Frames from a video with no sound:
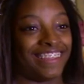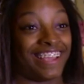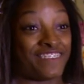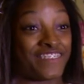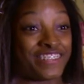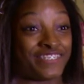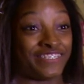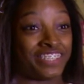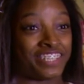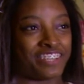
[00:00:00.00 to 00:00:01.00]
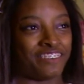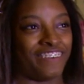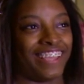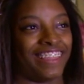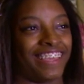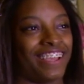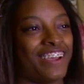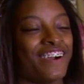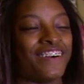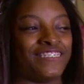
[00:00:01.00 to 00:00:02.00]
Like, I found it really annoying, like,
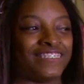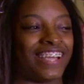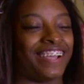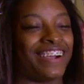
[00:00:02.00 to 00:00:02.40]
oh my